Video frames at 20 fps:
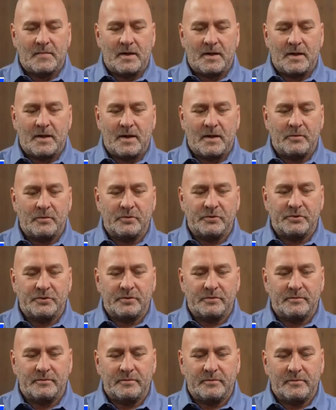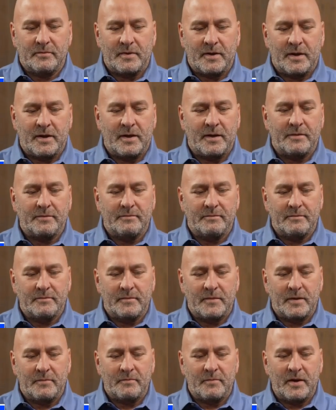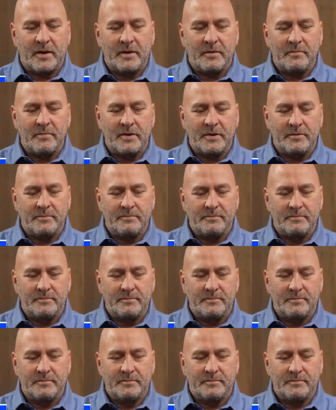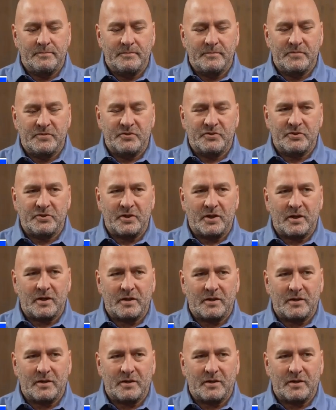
Yeah, that was, and it made me sick.